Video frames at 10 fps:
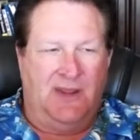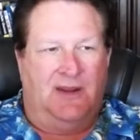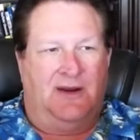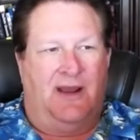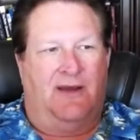
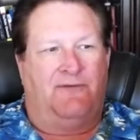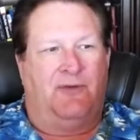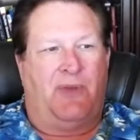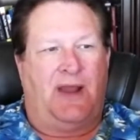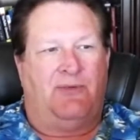Now, if you
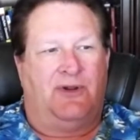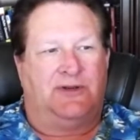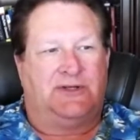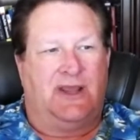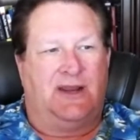buy real
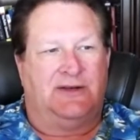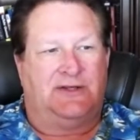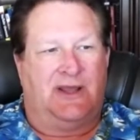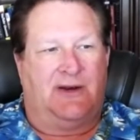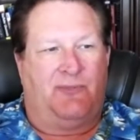estate,
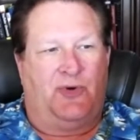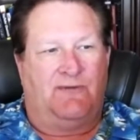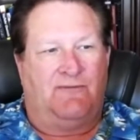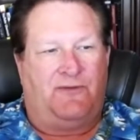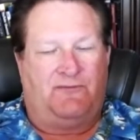instead of putting
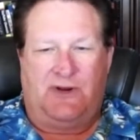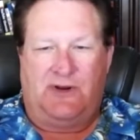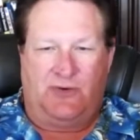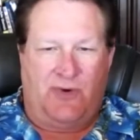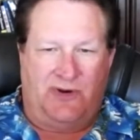15,
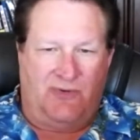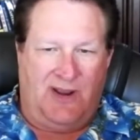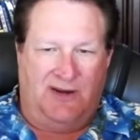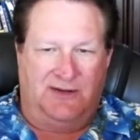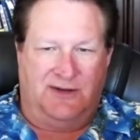20
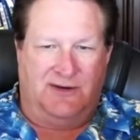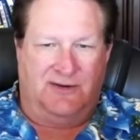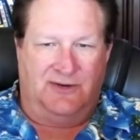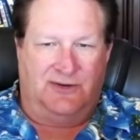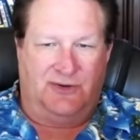grand a year
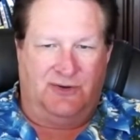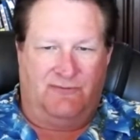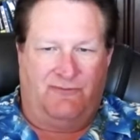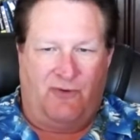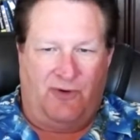into your
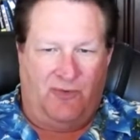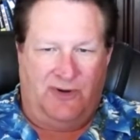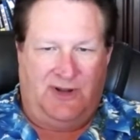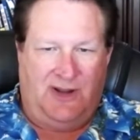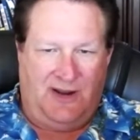
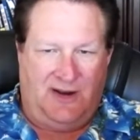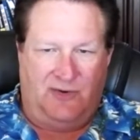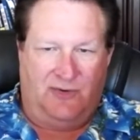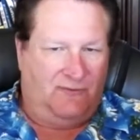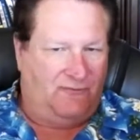401k or
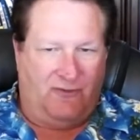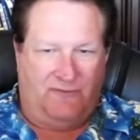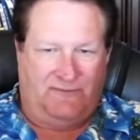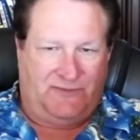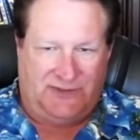your
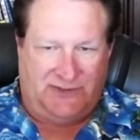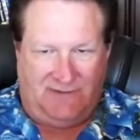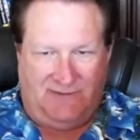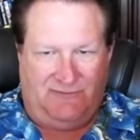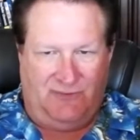457
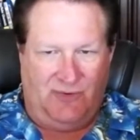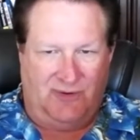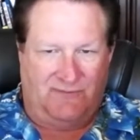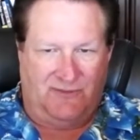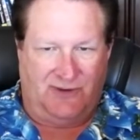if you work
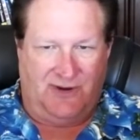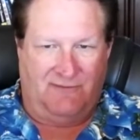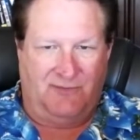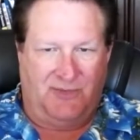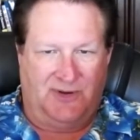for the
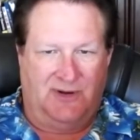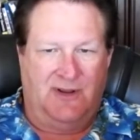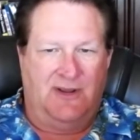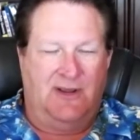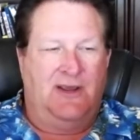government,
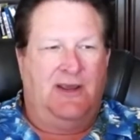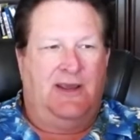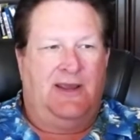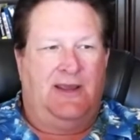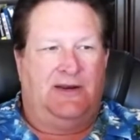
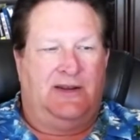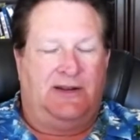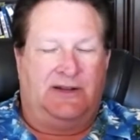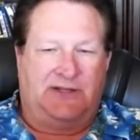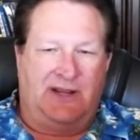
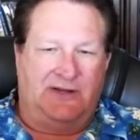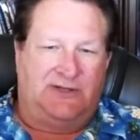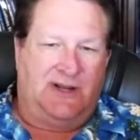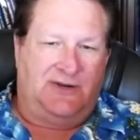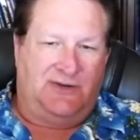let's say
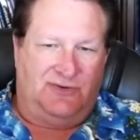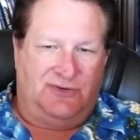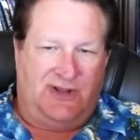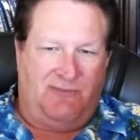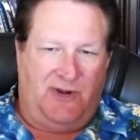instead you use
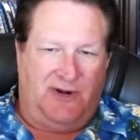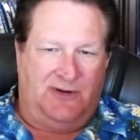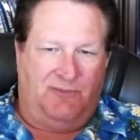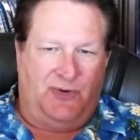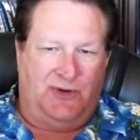that money to
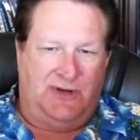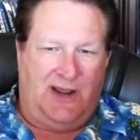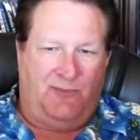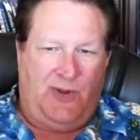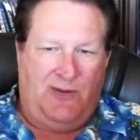put down
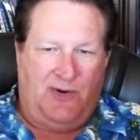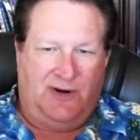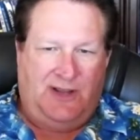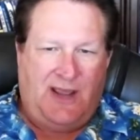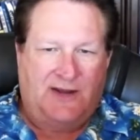payment on
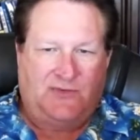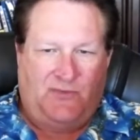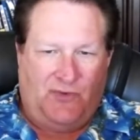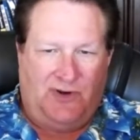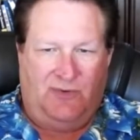cash
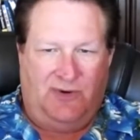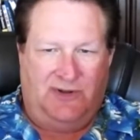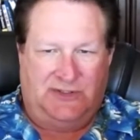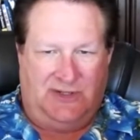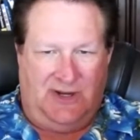flowing real
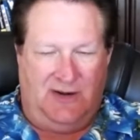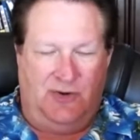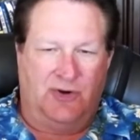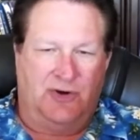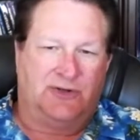estate,
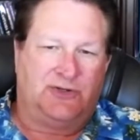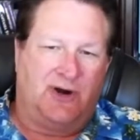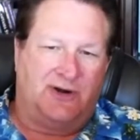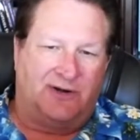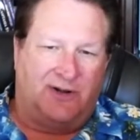you're going to
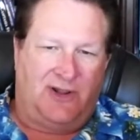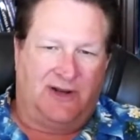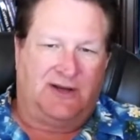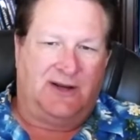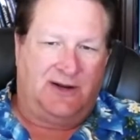start to collect
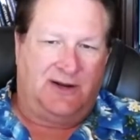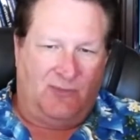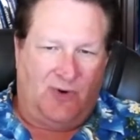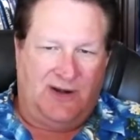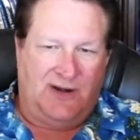income
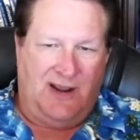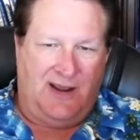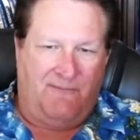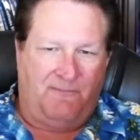right now.